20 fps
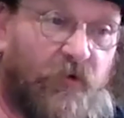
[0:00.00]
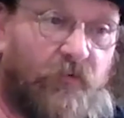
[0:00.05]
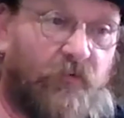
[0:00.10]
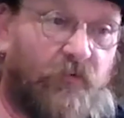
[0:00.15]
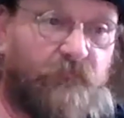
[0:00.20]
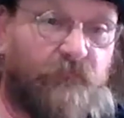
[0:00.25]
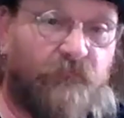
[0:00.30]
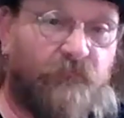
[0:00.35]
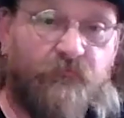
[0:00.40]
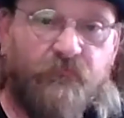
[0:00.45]

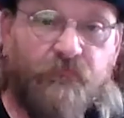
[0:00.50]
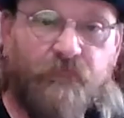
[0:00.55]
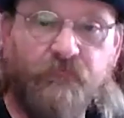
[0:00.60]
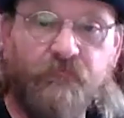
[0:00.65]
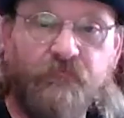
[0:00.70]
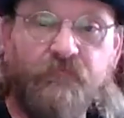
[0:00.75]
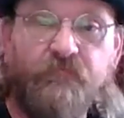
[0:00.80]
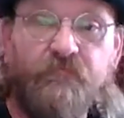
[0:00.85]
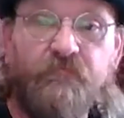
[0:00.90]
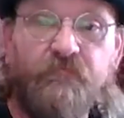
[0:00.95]
chain
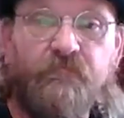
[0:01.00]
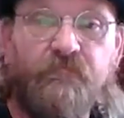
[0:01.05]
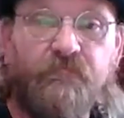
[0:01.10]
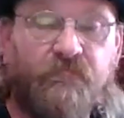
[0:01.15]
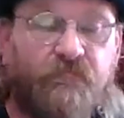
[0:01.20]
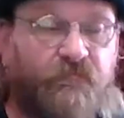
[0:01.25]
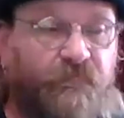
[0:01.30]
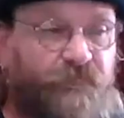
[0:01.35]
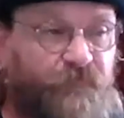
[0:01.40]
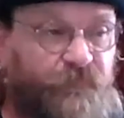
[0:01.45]
shortages
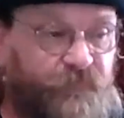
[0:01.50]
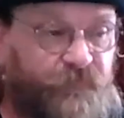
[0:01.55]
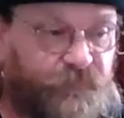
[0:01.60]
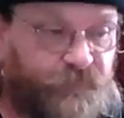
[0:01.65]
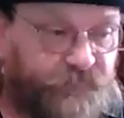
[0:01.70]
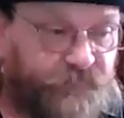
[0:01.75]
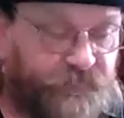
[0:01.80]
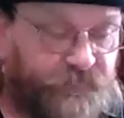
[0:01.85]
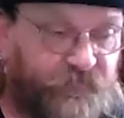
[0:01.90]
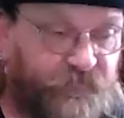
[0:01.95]
affected
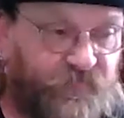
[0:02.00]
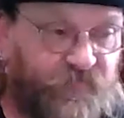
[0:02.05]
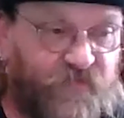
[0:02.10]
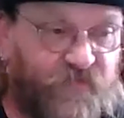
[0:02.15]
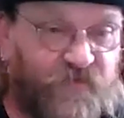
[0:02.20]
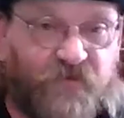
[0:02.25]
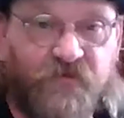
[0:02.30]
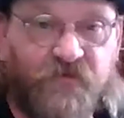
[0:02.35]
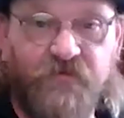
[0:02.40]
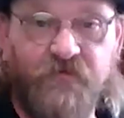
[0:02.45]
many
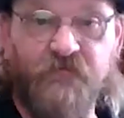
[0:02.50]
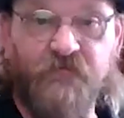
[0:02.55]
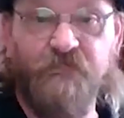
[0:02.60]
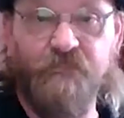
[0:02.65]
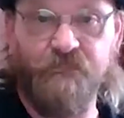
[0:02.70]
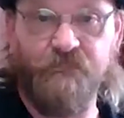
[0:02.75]
industry.